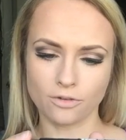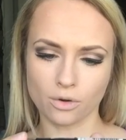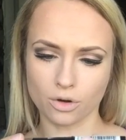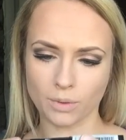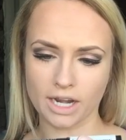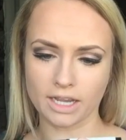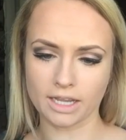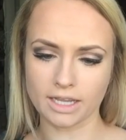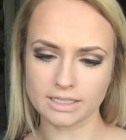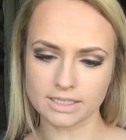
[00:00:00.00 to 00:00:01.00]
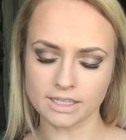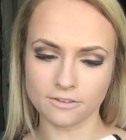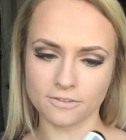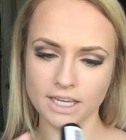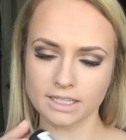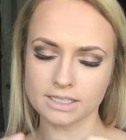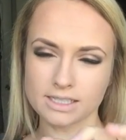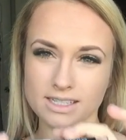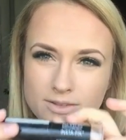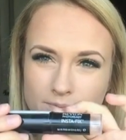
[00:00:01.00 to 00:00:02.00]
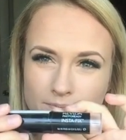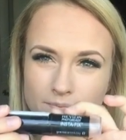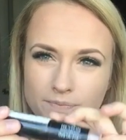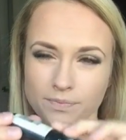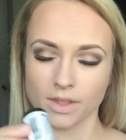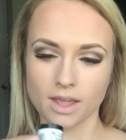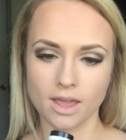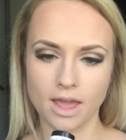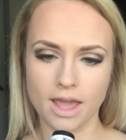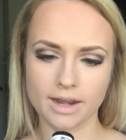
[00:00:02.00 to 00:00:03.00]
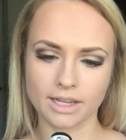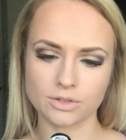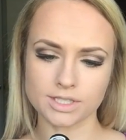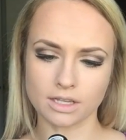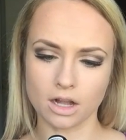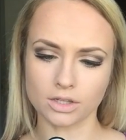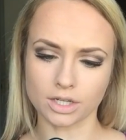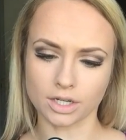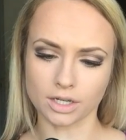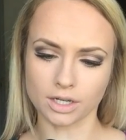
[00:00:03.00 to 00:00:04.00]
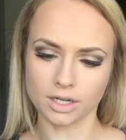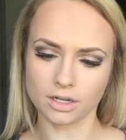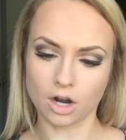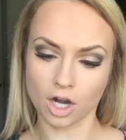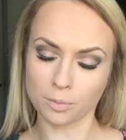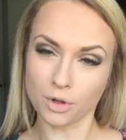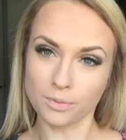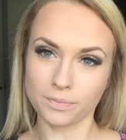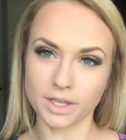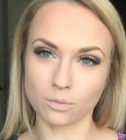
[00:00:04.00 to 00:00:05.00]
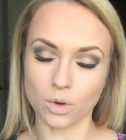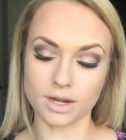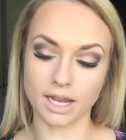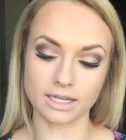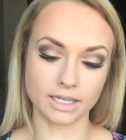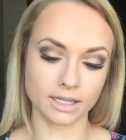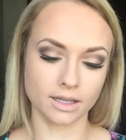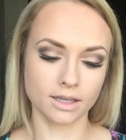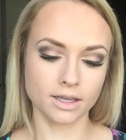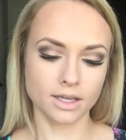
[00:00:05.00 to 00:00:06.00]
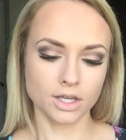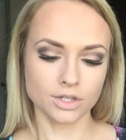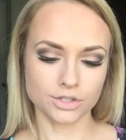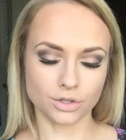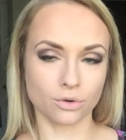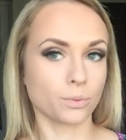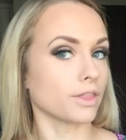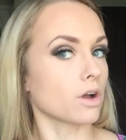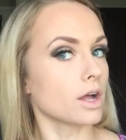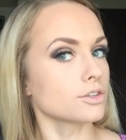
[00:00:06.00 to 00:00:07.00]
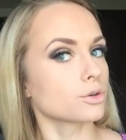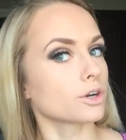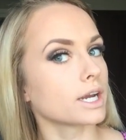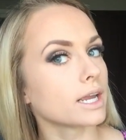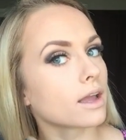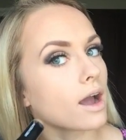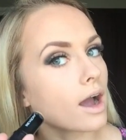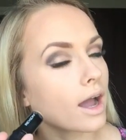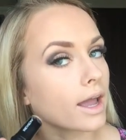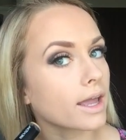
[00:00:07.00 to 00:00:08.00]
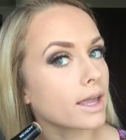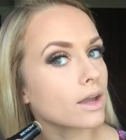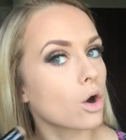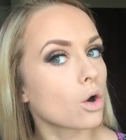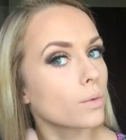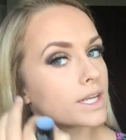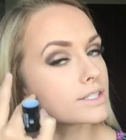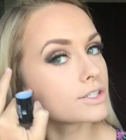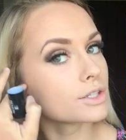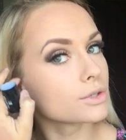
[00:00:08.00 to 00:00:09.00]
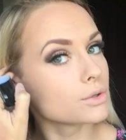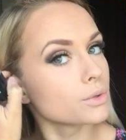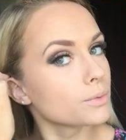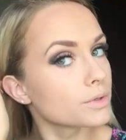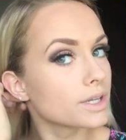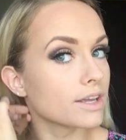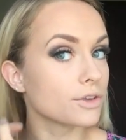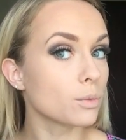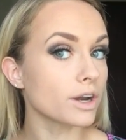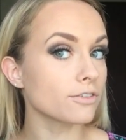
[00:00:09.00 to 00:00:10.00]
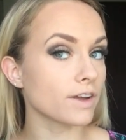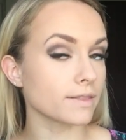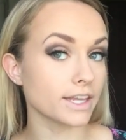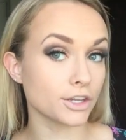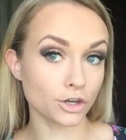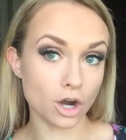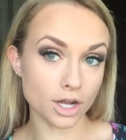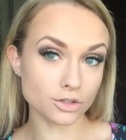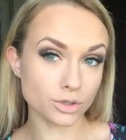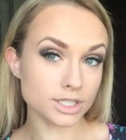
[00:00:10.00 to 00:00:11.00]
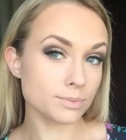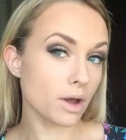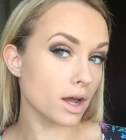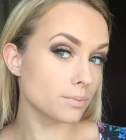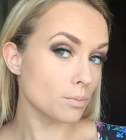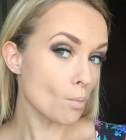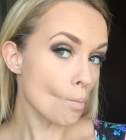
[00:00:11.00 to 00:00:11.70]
Photoready InstaFix, and I use the color Caramel in 190. So with contouring, I always do, if you want to find like your contour spot,